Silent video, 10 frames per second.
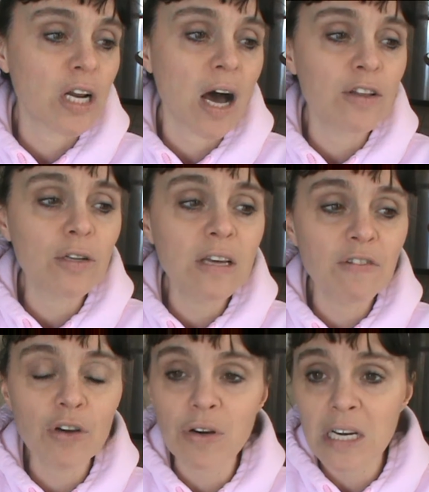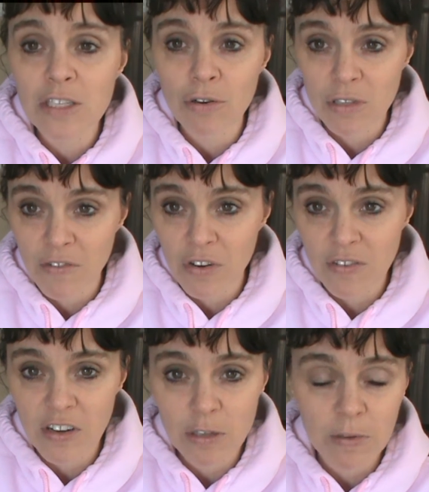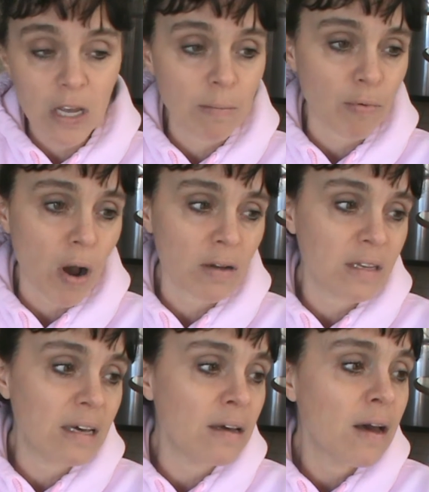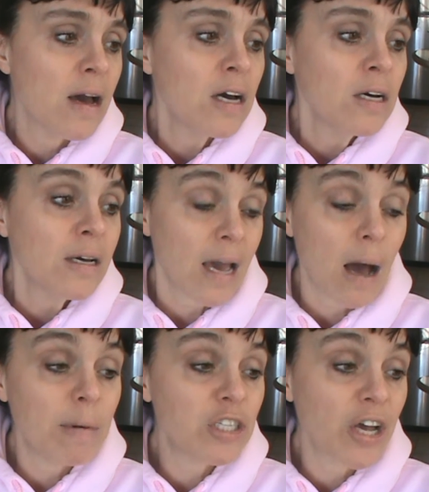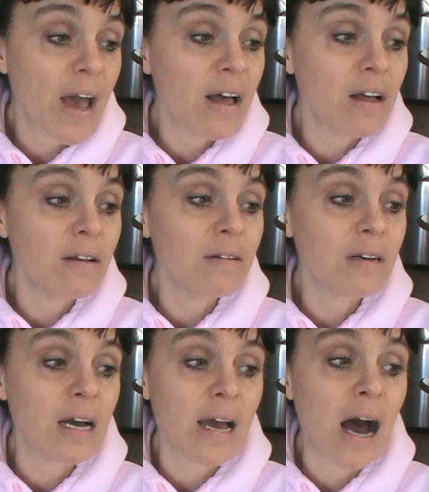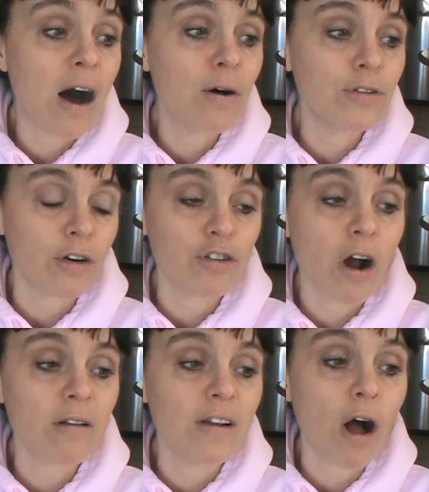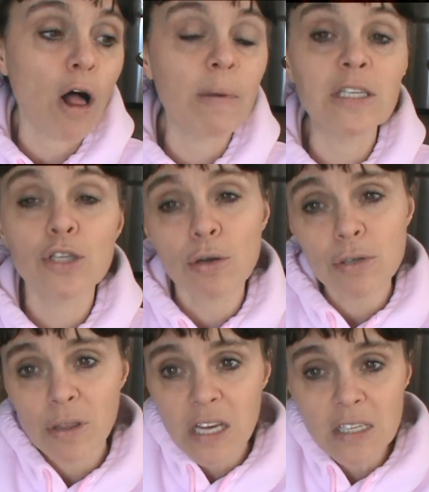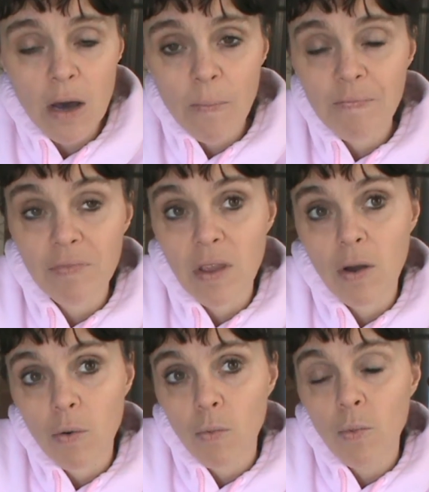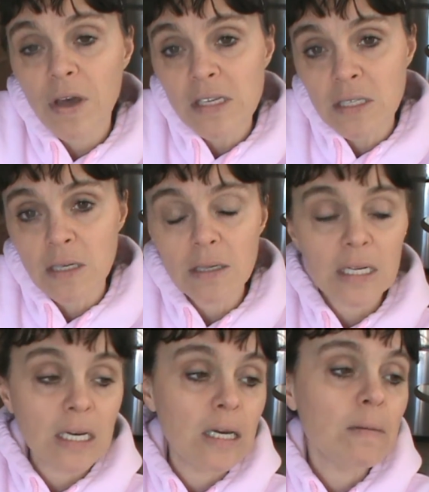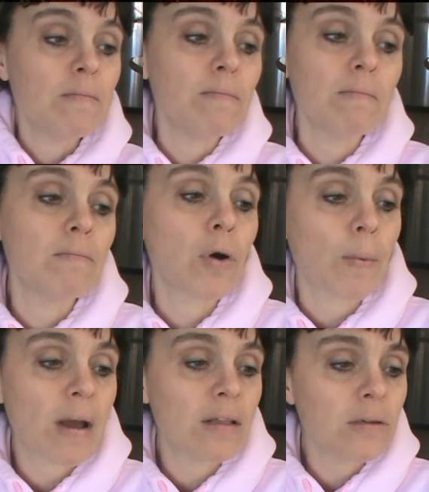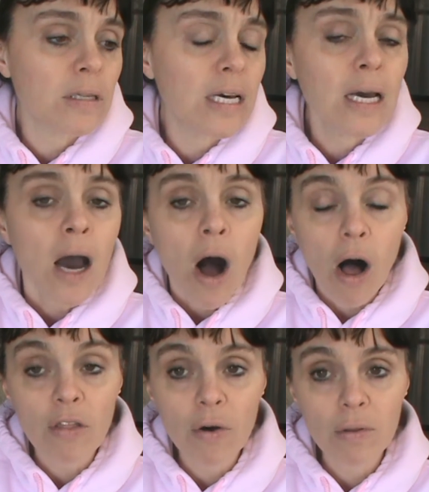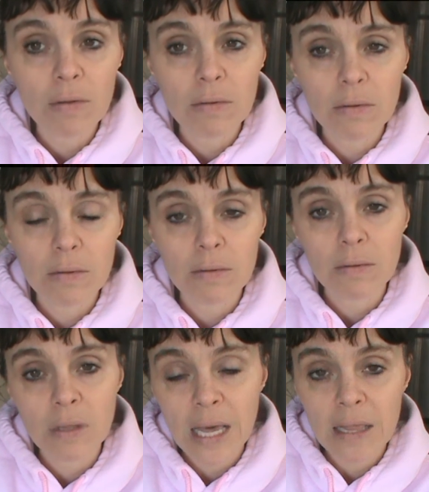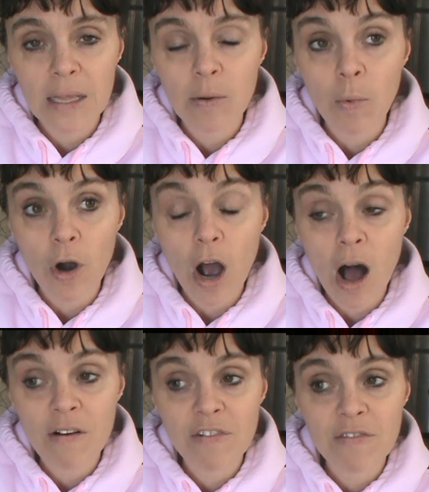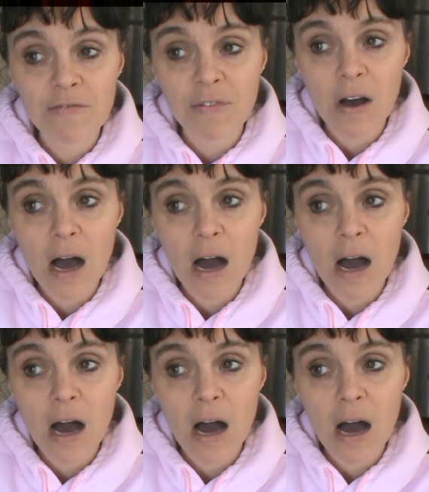and other leafy greens, cruciferous vegetables like broccoli, cabbage, kale, cacao, dark chocolate, almonds. Those are things that we still eat more regularly, although lately we're off of